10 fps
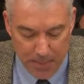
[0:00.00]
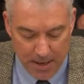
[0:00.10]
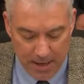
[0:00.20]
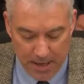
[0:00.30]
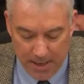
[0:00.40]

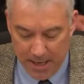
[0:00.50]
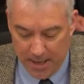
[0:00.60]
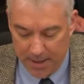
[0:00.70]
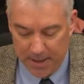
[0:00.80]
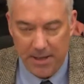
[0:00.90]

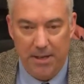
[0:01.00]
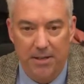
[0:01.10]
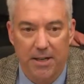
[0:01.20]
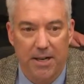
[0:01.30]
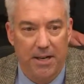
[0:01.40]

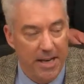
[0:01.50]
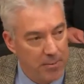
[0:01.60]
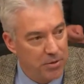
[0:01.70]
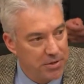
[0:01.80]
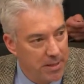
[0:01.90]
and
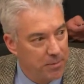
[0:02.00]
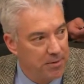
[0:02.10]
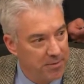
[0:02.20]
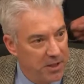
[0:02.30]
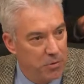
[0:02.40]
enables them to
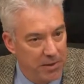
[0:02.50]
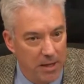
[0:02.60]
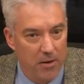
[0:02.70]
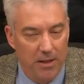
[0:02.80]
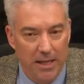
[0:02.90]
fish
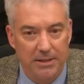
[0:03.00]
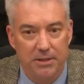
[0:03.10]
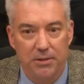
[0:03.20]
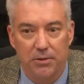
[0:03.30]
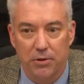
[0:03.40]
without a license,